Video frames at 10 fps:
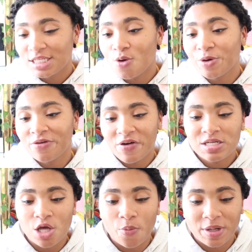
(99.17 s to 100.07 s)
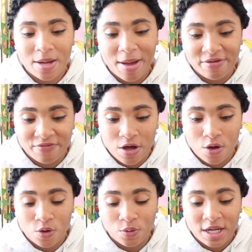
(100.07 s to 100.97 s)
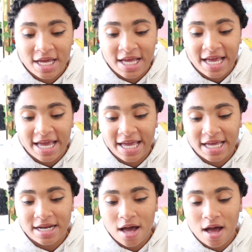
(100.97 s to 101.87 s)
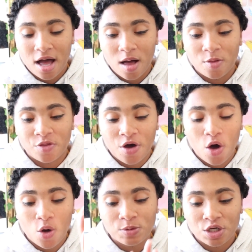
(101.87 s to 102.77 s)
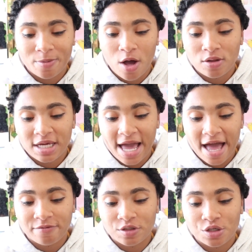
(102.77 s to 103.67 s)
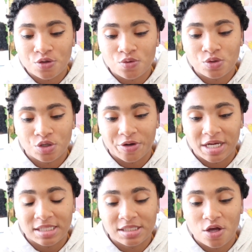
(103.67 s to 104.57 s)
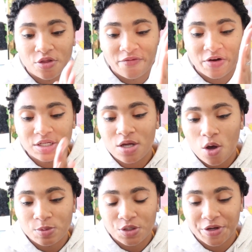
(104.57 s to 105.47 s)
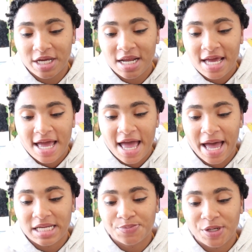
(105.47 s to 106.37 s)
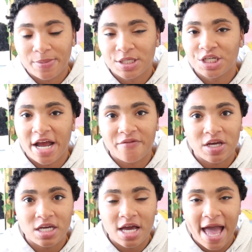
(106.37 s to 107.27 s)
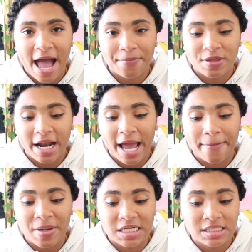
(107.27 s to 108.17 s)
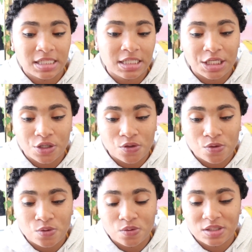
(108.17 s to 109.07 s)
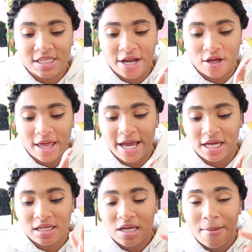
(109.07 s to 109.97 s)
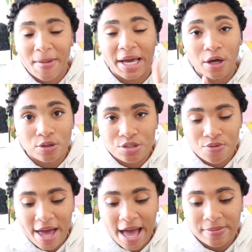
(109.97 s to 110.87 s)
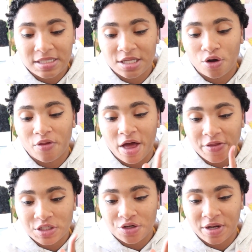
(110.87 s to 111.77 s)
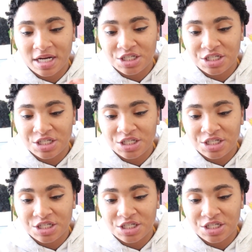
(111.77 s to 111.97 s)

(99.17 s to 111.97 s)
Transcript: So when you first open up my phone, the home screen, I only have two screens. So the first home screen has pretty much every app that I basically use that are like my go-to apps, and then on the other screen